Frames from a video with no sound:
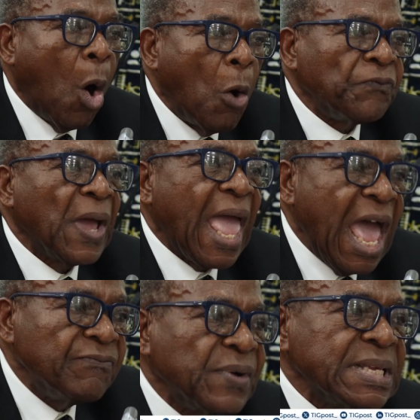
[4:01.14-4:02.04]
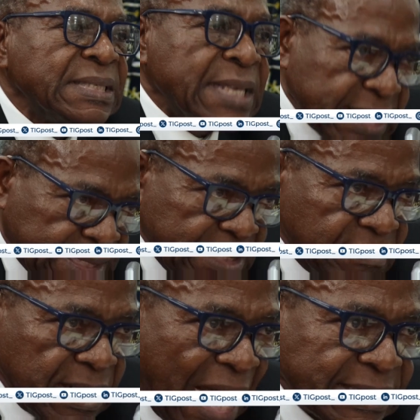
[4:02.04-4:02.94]
of every
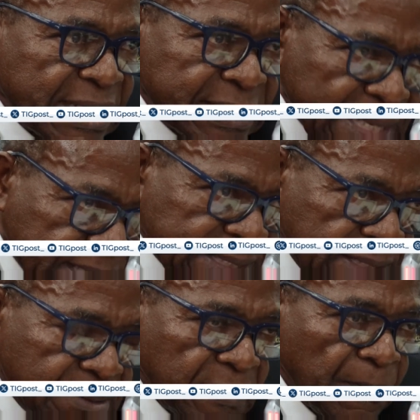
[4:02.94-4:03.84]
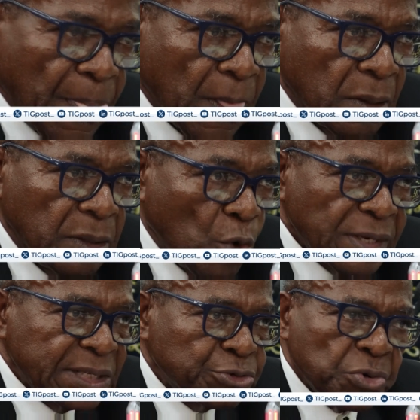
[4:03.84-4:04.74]
citizen, as a citizen,
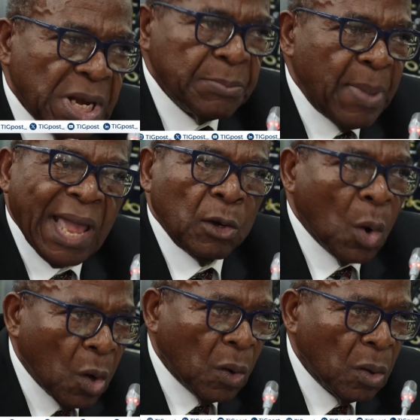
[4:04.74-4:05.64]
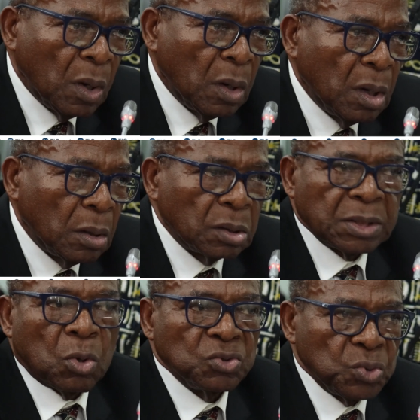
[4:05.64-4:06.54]
not necessarily by law or
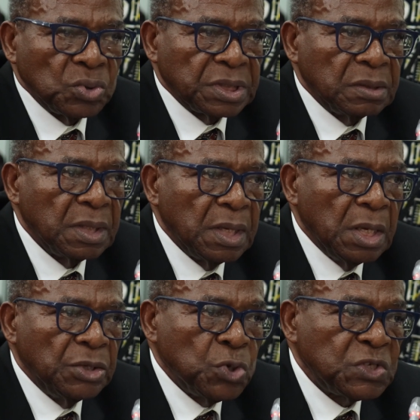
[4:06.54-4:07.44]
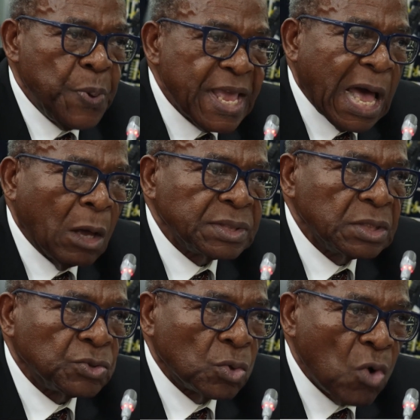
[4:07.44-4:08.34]
the Constitution, to speak out
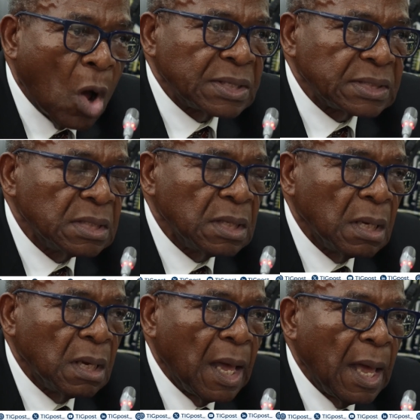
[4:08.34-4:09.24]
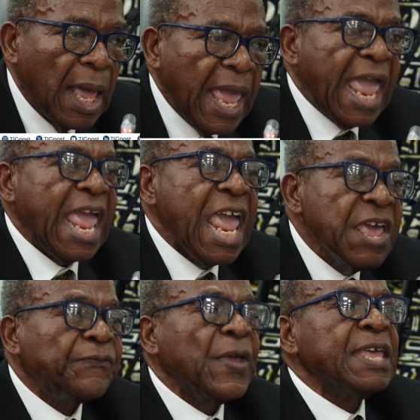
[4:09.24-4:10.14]
to wrongs.
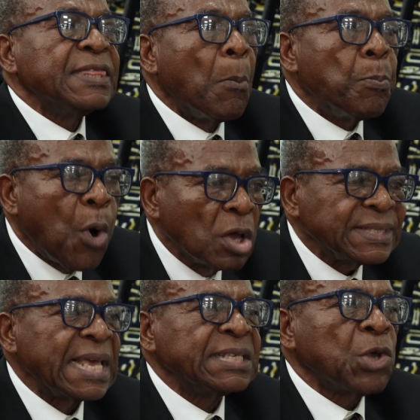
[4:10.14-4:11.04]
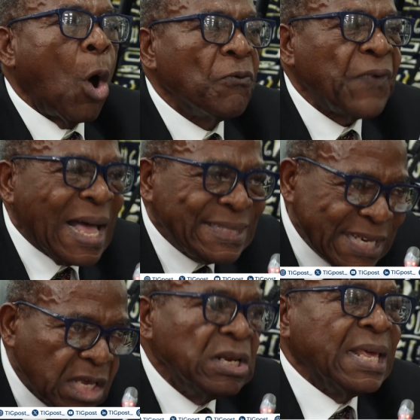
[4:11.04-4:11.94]
If in the process of
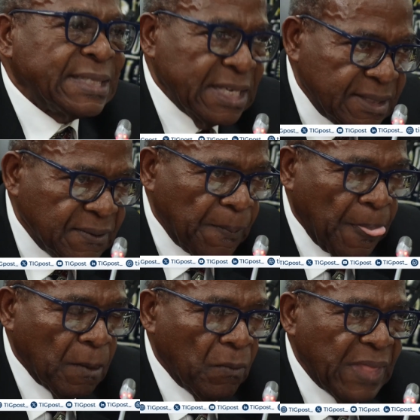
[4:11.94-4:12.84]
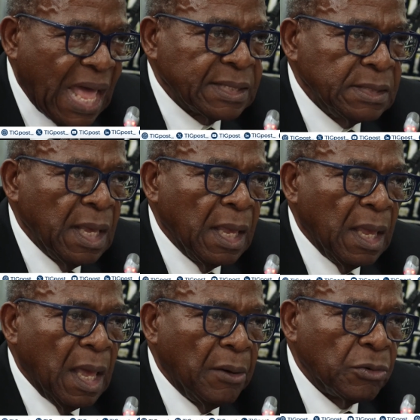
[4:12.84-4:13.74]
articulating that
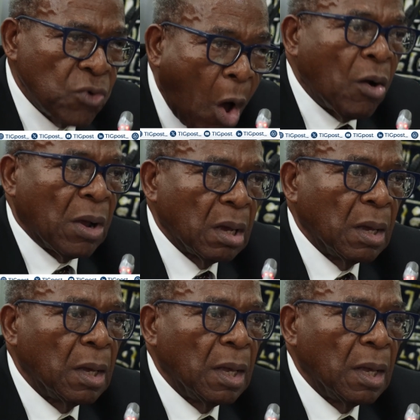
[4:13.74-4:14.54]
wrong,